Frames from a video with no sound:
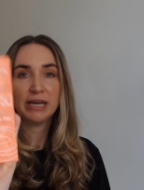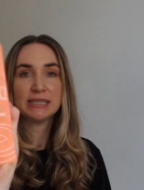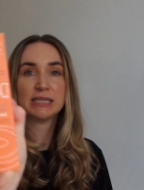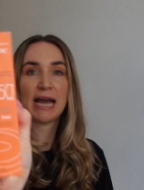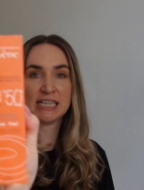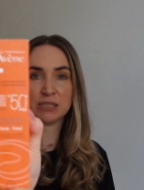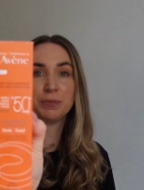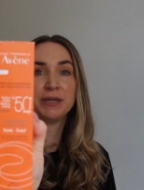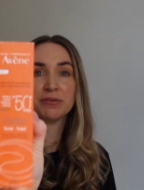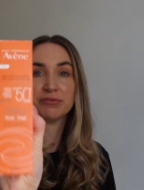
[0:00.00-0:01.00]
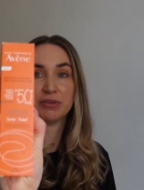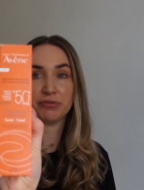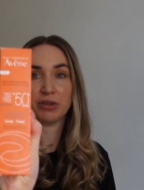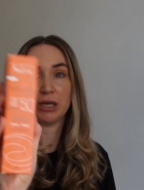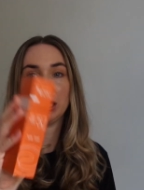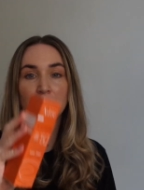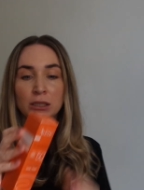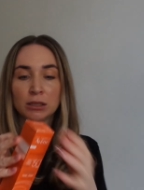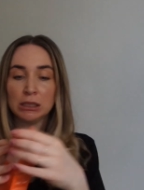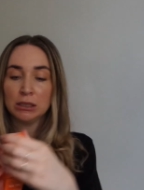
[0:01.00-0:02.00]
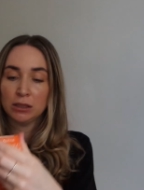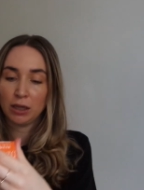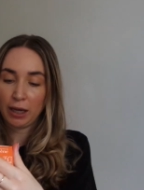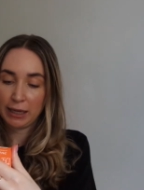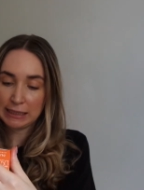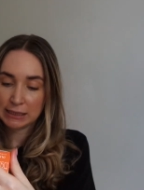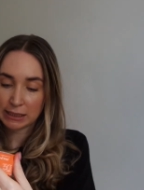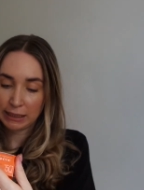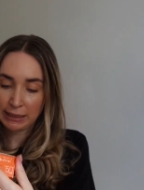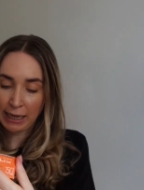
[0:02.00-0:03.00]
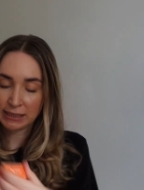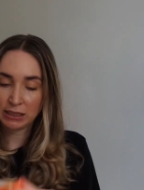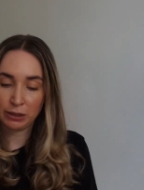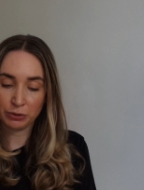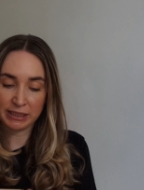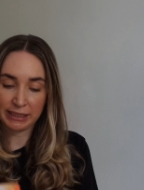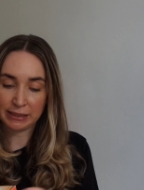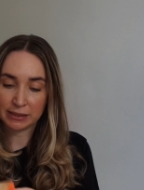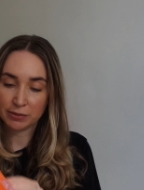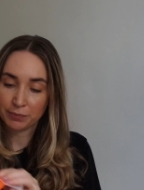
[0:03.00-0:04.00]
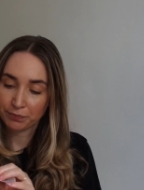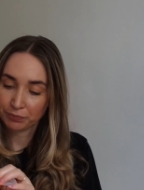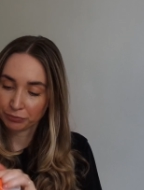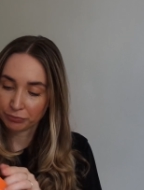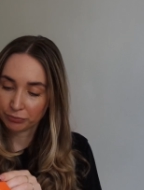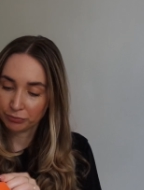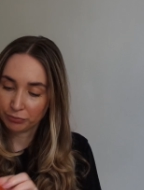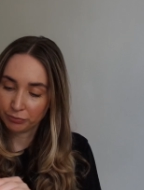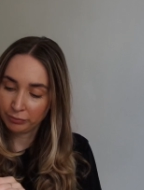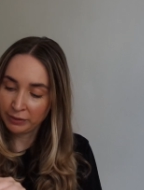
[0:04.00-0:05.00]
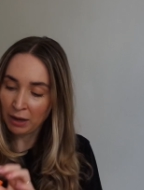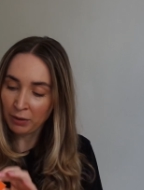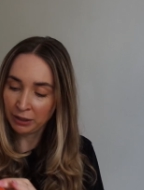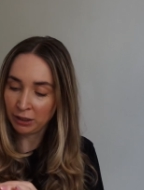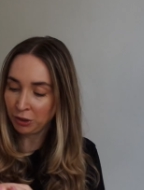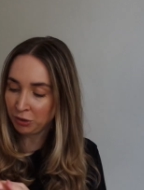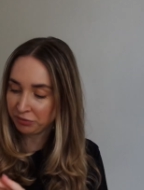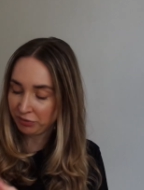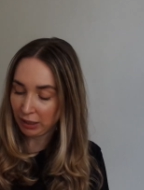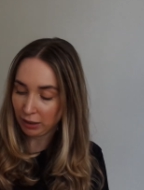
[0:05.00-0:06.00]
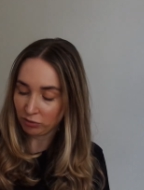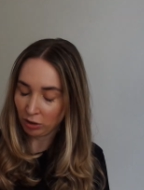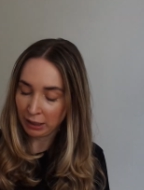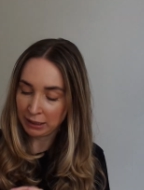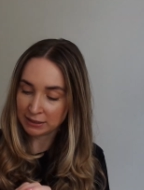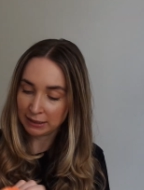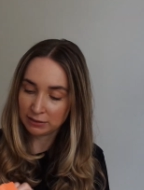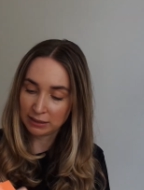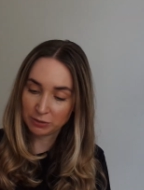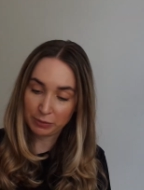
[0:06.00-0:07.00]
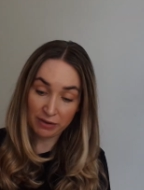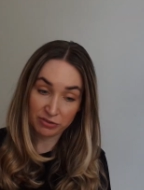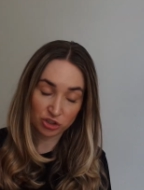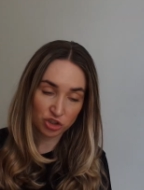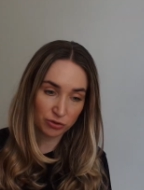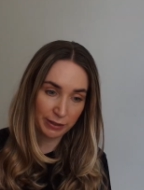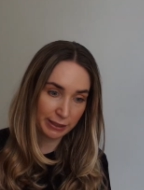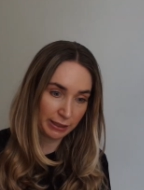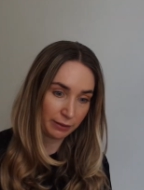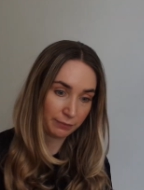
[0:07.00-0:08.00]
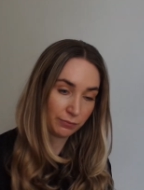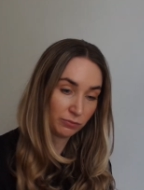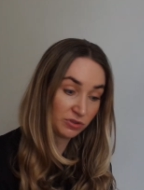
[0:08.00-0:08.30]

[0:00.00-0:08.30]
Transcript: It's an SPF 50 and it has a little tint. Now I hear you think, right, a tinted SPF is tricky.